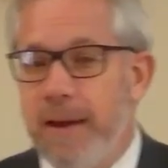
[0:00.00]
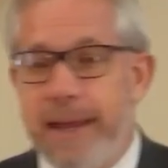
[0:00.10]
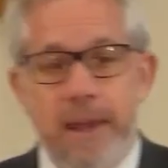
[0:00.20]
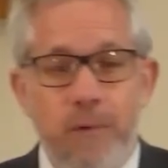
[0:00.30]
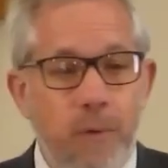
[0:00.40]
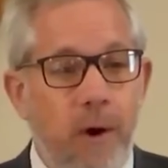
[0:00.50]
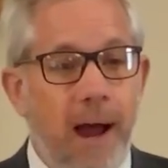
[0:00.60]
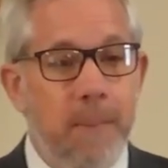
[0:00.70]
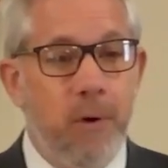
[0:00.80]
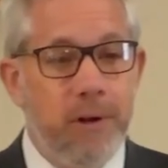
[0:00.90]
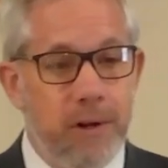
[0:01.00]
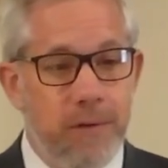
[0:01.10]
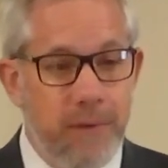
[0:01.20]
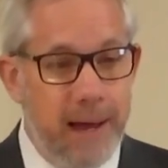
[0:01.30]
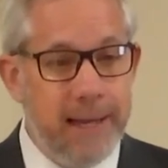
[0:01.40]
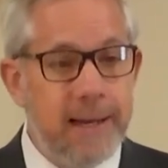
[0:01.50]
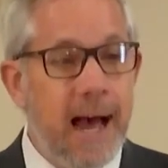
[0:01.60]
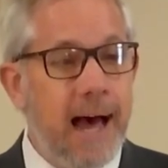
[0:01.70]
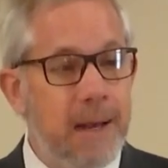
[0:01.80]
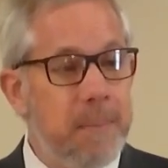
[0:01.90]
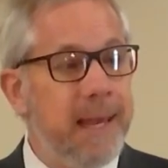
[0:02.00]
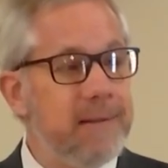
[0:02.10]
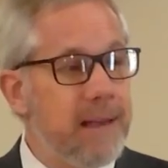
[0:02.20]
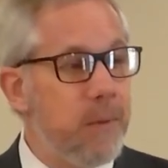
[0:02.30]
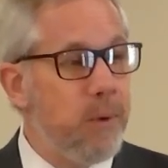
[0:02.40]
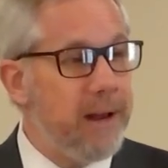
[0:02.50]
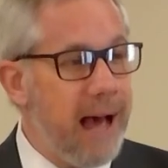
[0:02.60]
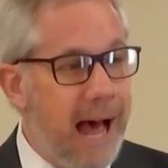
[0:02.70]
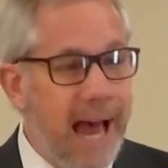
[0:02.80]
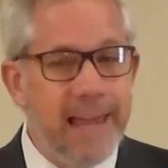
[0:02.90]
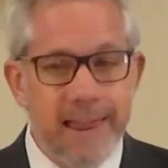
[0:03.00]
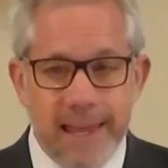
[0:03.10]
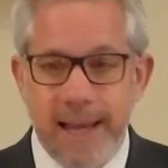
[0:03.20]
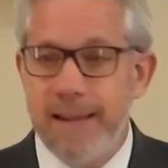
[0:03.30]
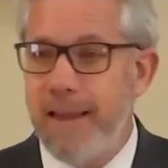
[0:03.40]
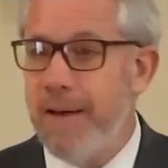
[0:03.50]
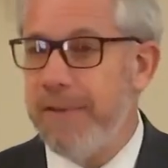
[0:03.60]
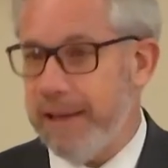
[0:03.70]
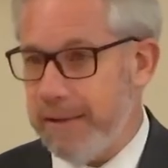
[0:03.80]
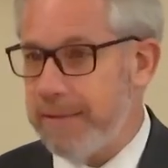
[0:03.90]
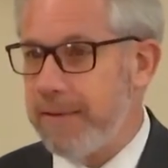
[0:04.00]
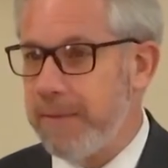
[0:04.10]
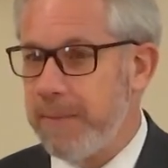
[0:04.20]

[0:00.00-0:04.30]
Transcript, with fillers: And therefore, I'm going to define God based on what I think love is.